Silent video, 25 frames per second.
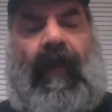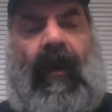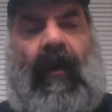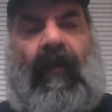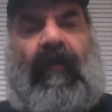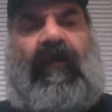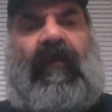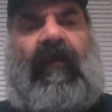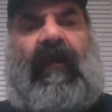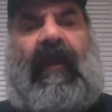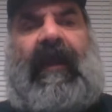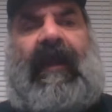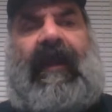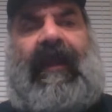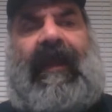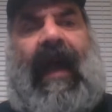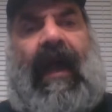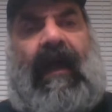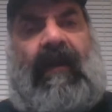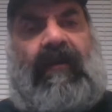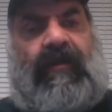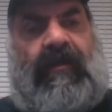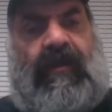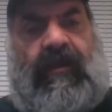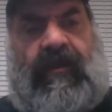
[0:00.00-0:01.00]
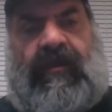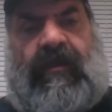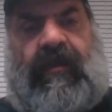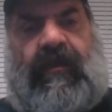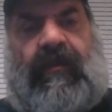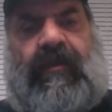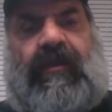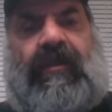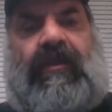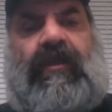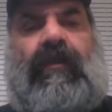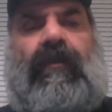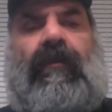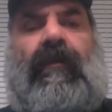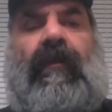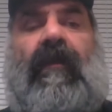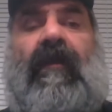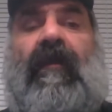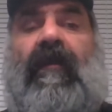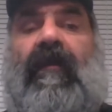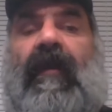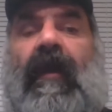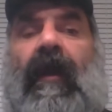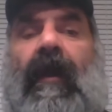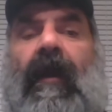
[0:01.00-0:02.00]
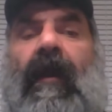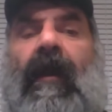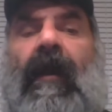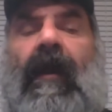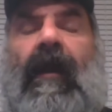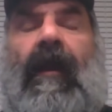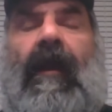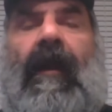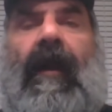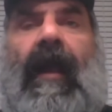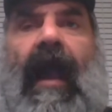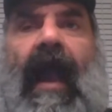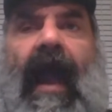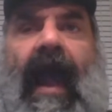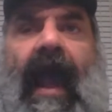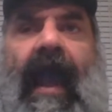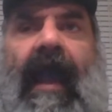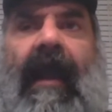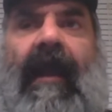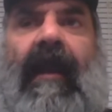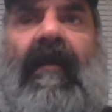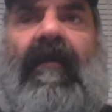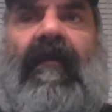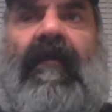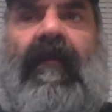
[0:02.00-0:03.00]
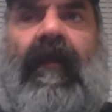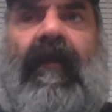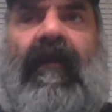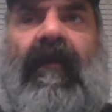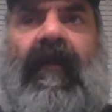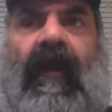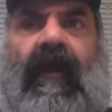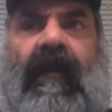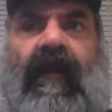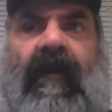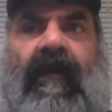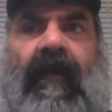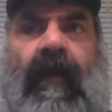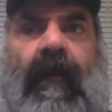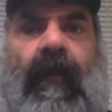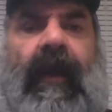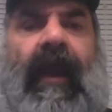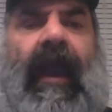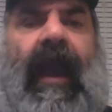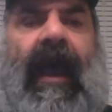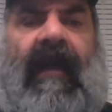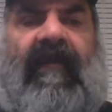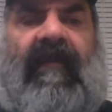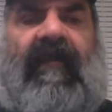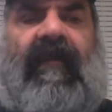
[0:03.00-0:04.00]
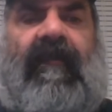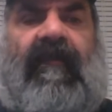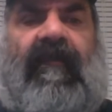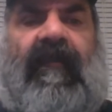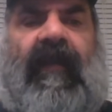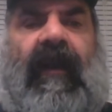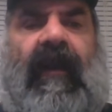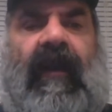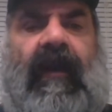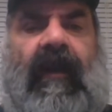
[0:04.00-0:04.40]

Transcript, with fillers: mostly non-traditional students and as a result of it we had some